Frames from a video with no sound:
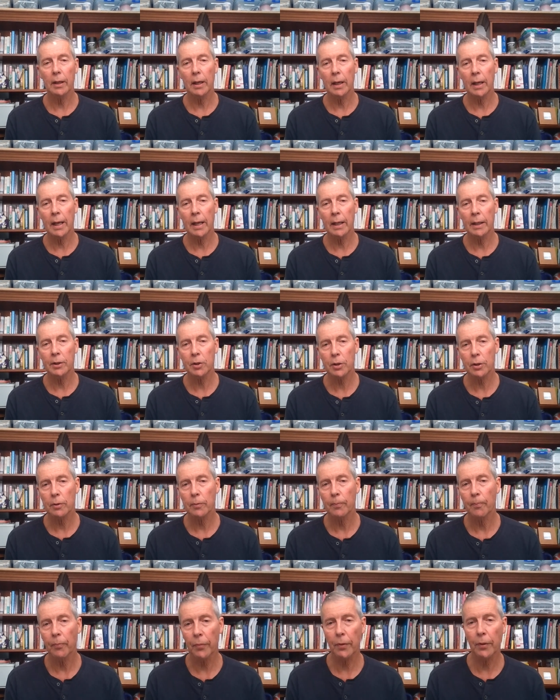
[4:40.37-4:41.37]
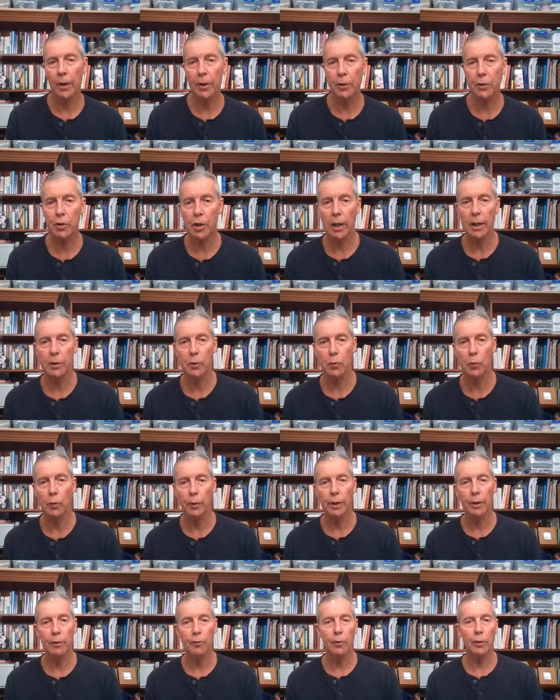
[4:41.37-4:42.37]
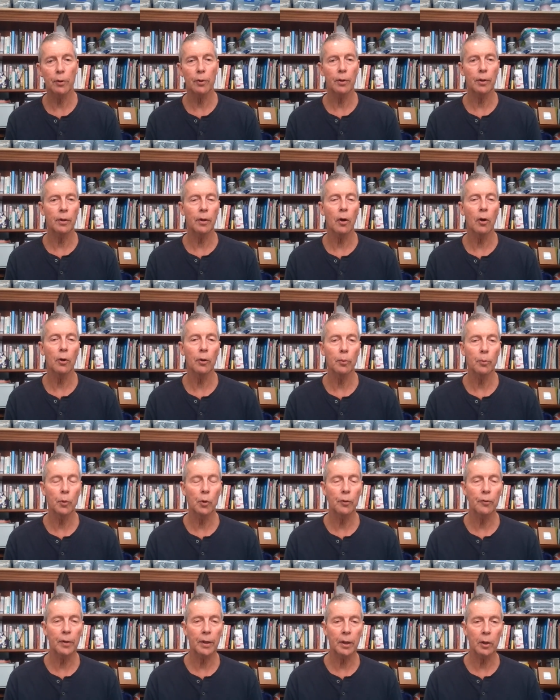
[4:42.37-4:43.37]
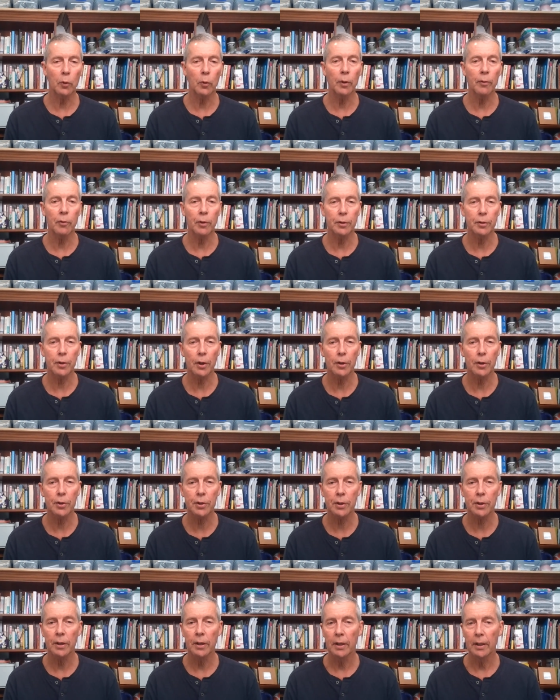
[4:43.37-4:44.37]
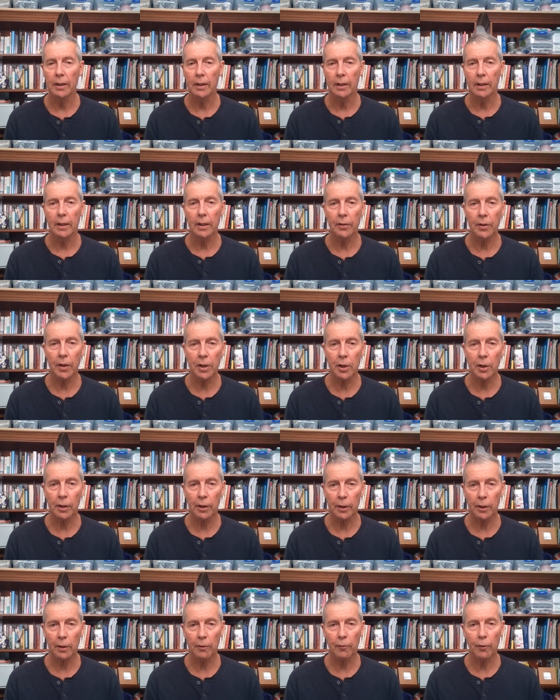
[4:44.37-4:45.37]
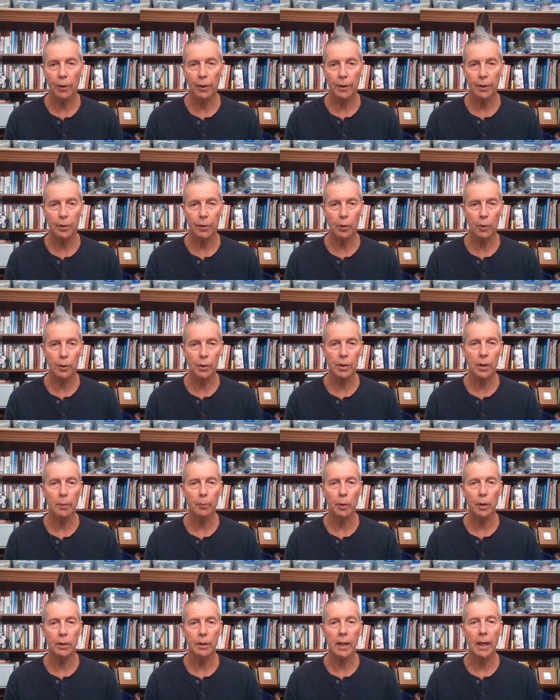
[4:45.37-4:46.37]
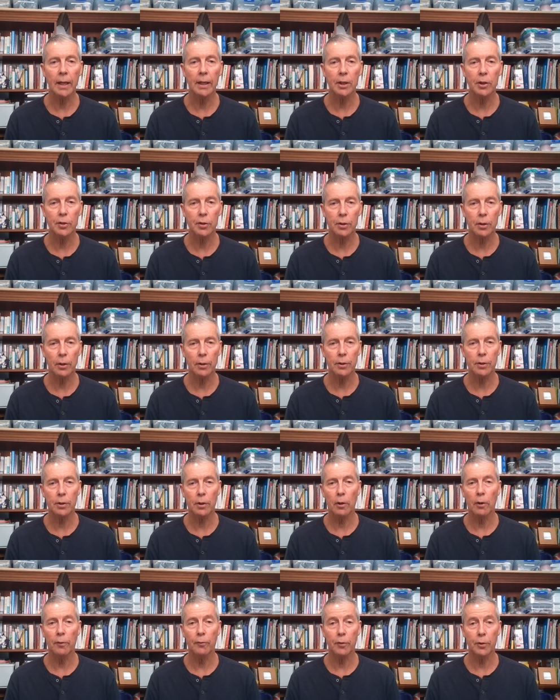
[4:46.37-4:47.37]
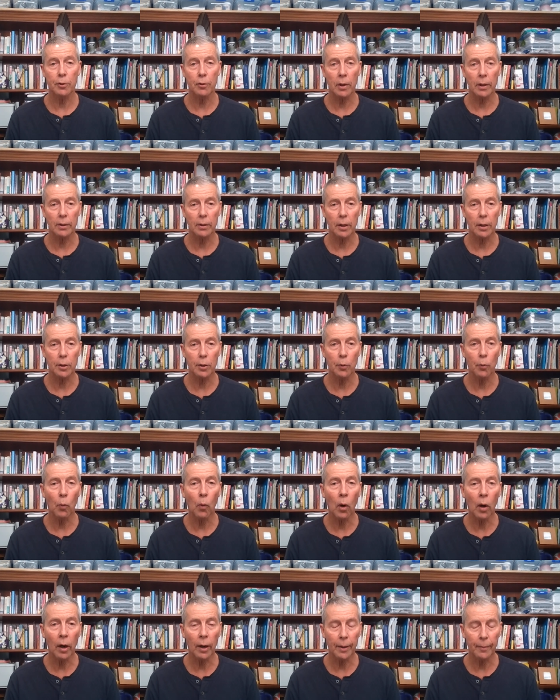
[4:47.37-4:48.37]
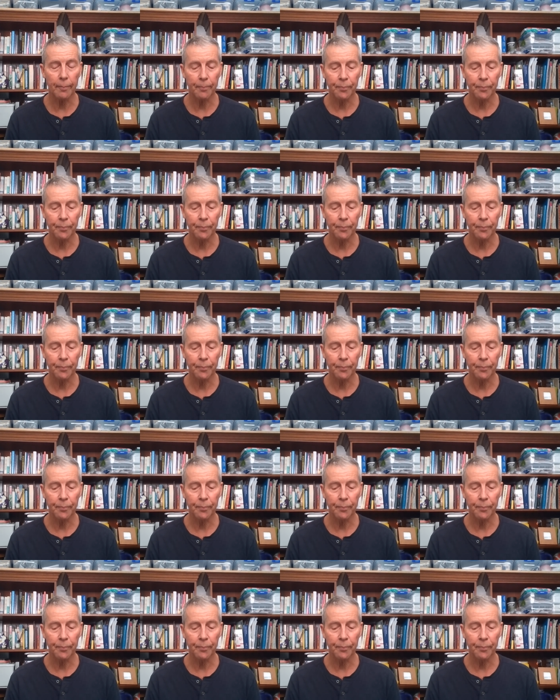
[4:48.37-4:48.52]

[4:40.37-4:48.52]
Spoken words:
And those charts will give you an oral morphine equivalent dose, and then you're going to convert it to a subcutaneous dose of the drug that you want.